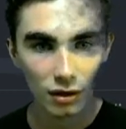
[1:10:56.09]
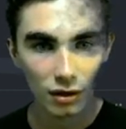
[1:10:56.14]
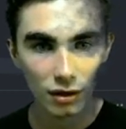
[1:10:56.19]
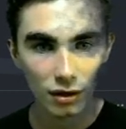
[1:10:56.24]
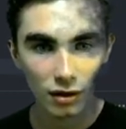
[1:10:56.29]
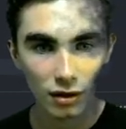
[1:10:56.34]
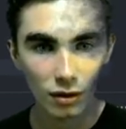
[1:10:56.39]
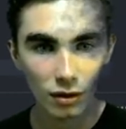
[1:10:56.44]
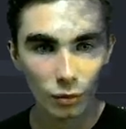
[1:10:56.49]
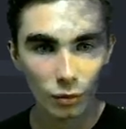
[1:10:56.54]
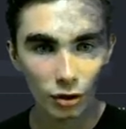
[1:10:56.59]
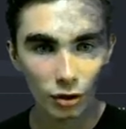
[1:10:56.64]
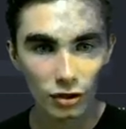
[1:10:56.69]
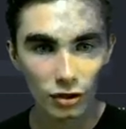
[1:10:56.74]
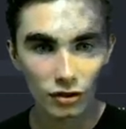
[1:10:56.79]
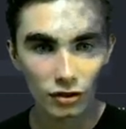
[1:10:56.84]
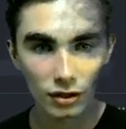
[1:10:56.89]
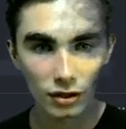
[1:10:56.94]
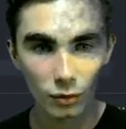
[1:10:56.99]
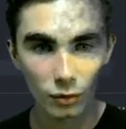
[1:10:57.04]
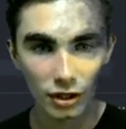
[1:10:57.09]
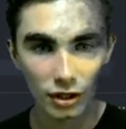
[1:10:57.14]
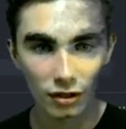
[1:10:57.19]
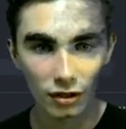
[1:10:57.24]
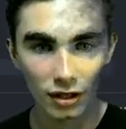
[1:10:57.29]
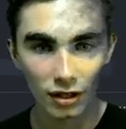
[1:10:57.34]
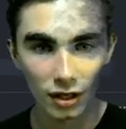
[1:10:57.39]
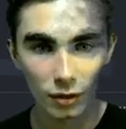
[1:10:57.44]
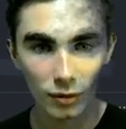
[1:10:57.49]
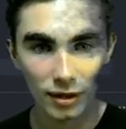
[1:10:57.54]
We're using
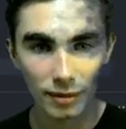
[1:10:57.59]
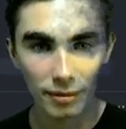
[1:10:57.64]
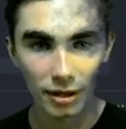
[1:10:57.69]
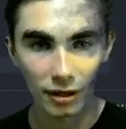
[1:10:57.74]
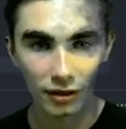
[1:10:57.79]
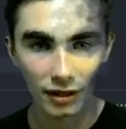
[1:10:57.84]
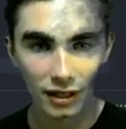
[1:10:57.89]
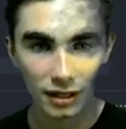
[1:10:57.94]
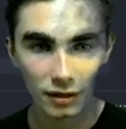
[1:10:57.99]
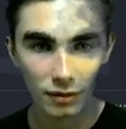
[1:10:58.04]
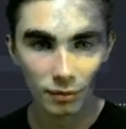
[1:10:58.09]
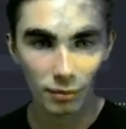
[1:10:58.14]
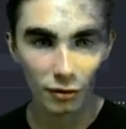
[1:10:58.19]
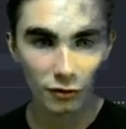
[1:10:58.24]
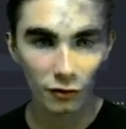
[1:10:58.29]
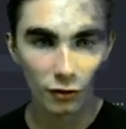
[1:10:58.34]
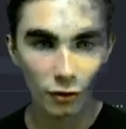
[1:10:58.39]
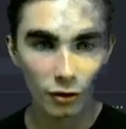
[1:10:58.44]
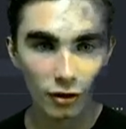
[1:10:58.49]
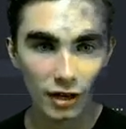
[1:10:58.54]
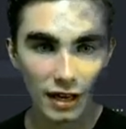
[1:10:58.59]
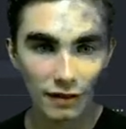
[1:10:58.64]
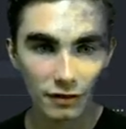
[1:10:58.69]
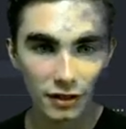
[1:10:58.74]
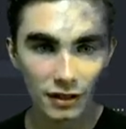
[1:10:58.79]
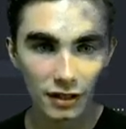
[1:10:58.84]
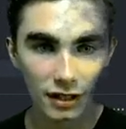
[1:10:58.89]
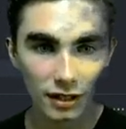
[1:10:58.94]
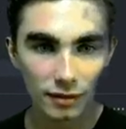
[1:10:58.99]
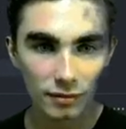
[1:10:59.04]
window.webln. Every
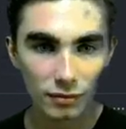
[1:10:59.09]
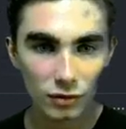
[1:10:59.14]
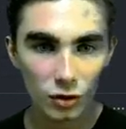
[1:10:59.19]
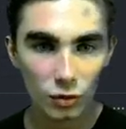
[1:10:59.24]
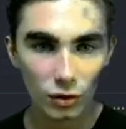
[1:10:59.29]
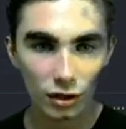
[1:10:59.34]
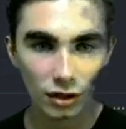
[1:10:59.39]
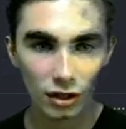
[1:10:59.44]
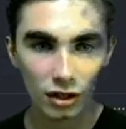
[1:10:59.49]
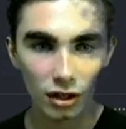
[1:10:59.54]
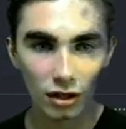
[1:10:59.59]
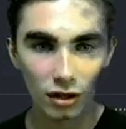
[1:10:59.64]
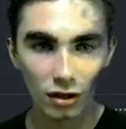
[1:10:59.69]
time you want to call